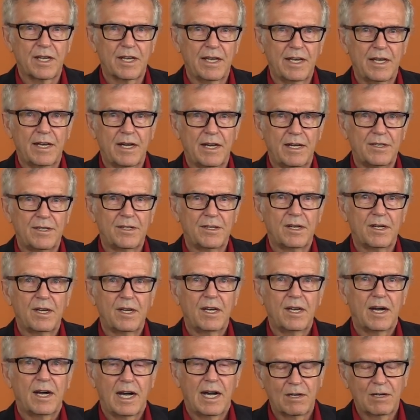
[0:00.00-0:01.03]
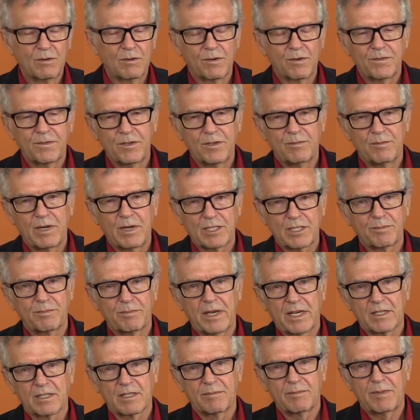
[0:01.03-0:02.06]
and I will feel much
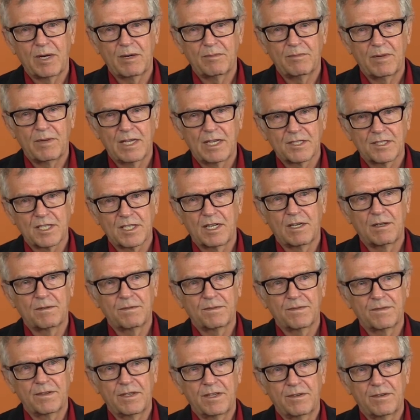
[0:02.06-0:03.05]
better about myself